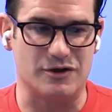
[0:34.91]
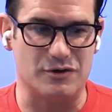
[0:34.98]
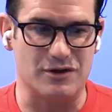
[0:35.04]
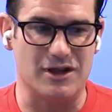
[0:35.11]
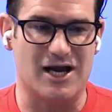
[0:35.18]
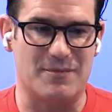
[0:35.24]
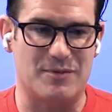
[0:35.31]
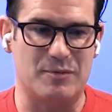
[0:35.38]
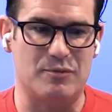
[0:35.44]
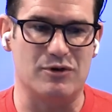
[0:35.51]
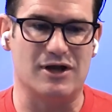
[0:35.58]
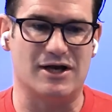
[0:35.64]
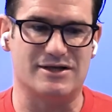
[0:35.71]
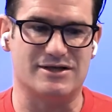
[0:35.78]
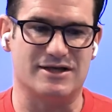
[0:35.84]
I know a lot of people
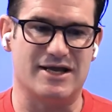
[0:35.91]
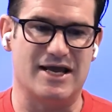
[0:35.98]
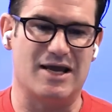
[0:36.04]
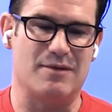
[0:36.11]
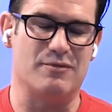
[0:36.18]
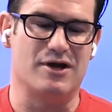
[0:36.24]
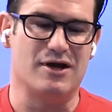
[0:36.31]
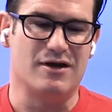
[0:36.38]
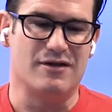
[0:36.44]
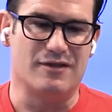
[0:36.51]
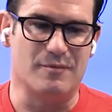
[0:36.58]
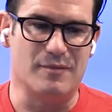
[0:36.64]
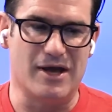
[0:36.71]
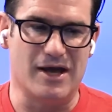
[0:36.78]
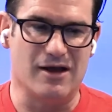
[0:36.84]
like to name
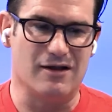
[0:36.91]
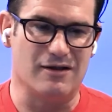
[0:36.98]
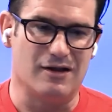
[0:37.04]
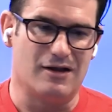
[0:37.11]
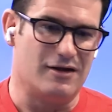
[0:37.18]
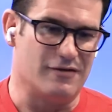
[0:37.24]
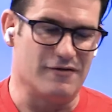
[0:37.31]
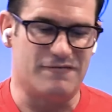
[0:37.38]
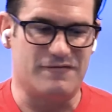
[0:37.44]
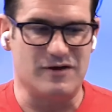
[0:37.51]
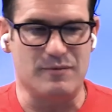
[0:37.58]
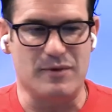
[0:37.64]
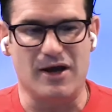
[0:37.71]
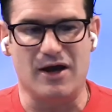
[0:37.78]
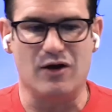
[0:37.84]
the male, the
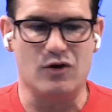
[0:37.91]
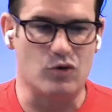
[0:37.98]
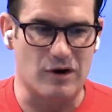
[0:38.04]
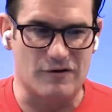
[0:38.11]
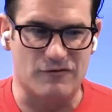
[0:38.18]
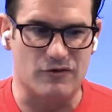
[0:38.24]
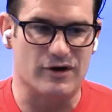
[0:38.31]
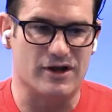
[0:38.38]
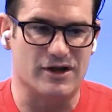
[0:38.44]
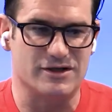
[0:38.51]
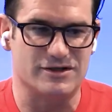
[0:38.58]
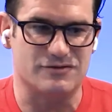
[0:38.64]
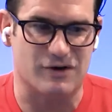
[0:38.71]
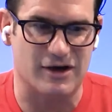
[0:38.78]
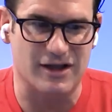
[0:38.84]
female, whoever it
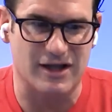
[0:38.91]
is, right?